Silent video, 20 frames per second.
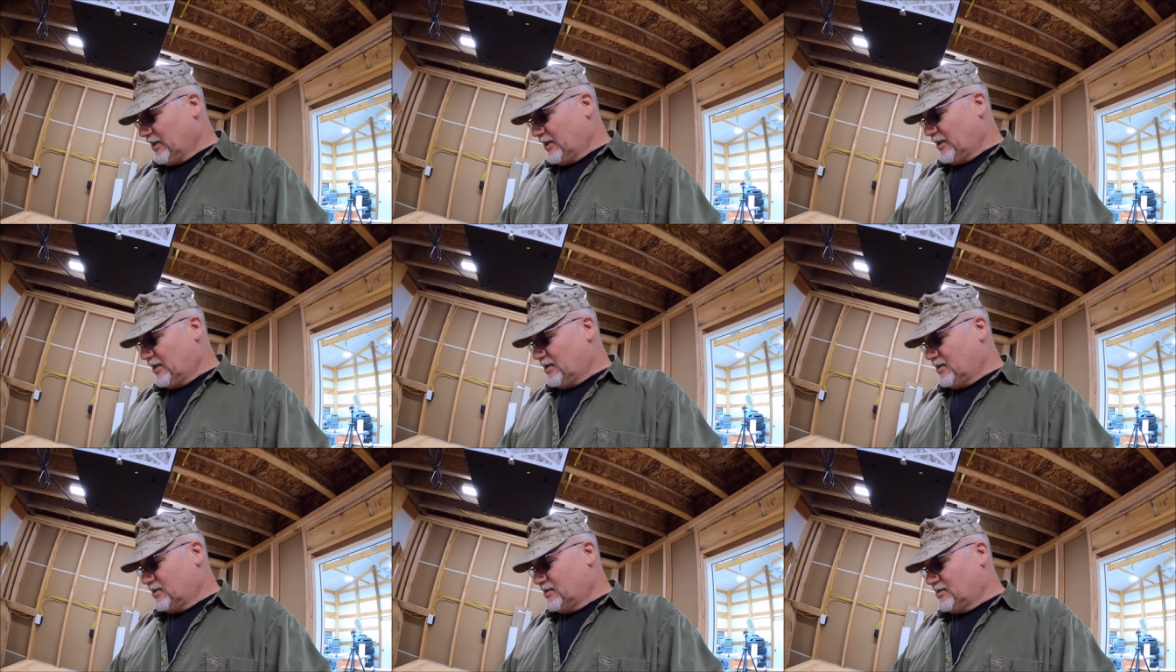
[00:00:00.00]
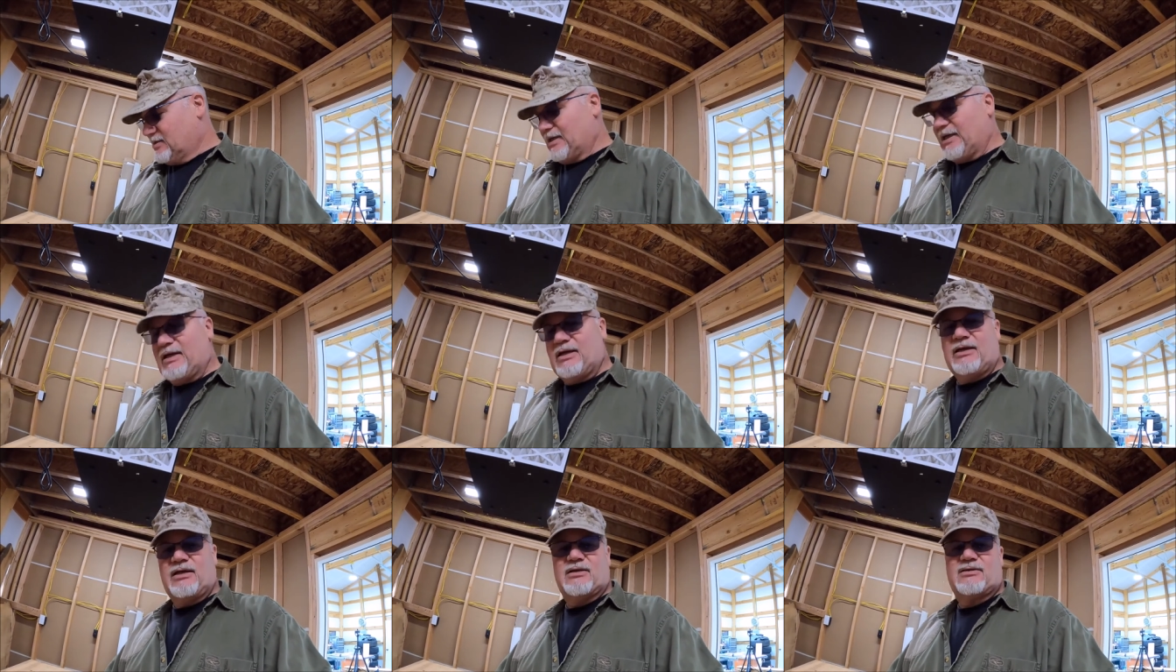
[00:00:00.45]
is
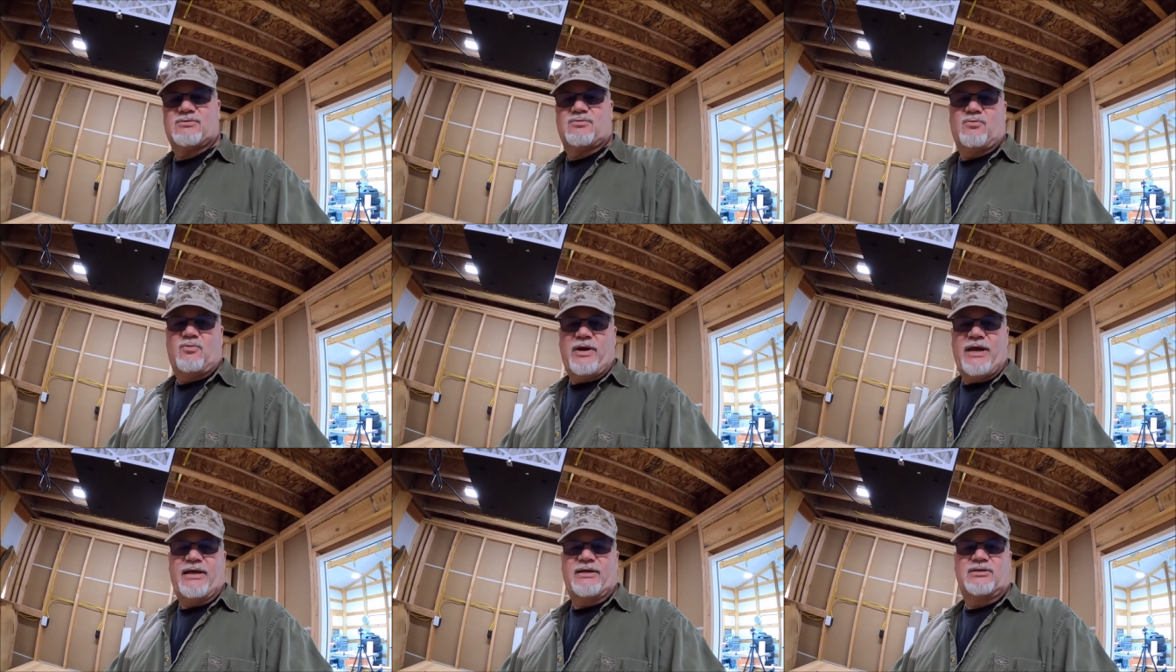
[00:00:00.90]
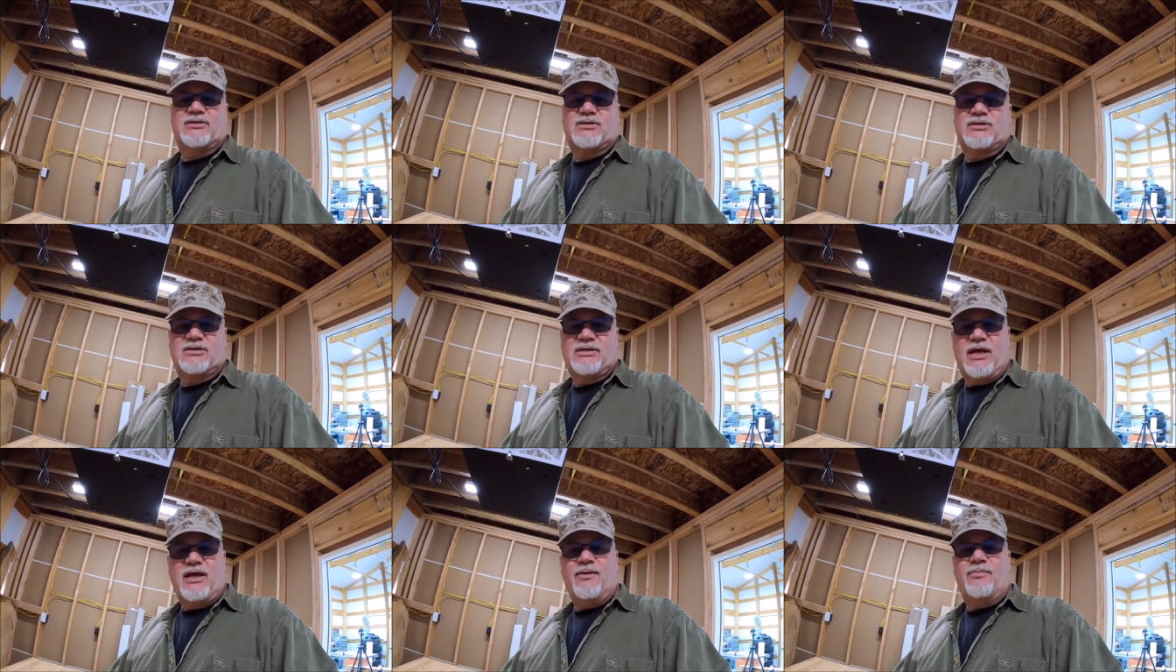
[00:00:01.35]
in its wedge
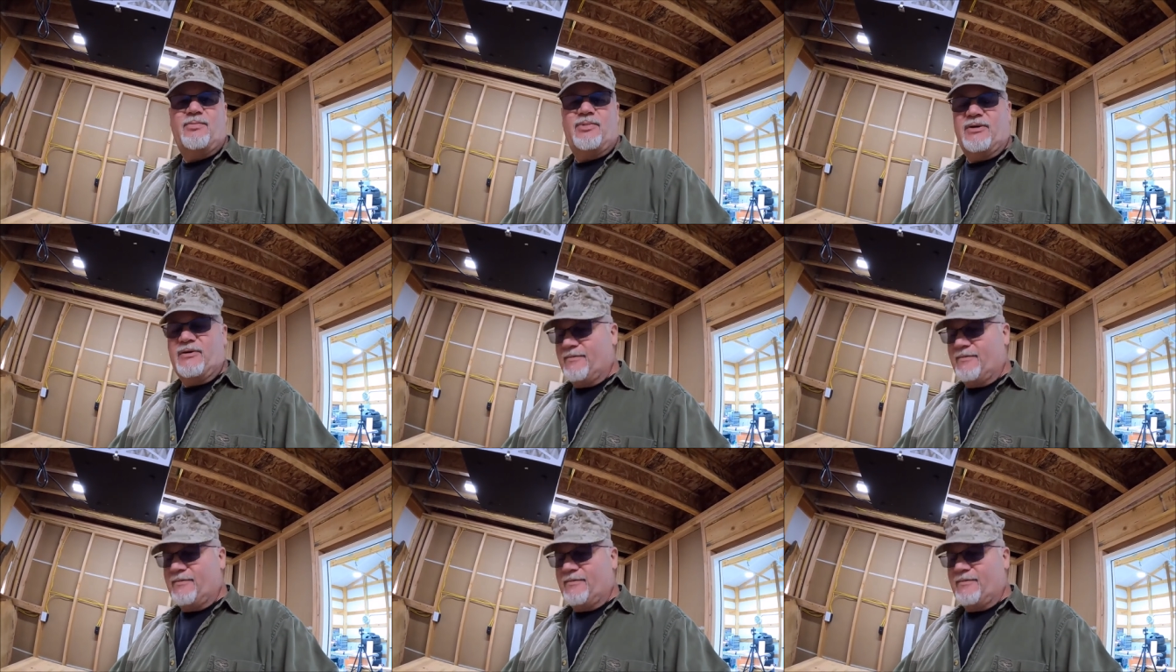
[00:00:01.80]
shape,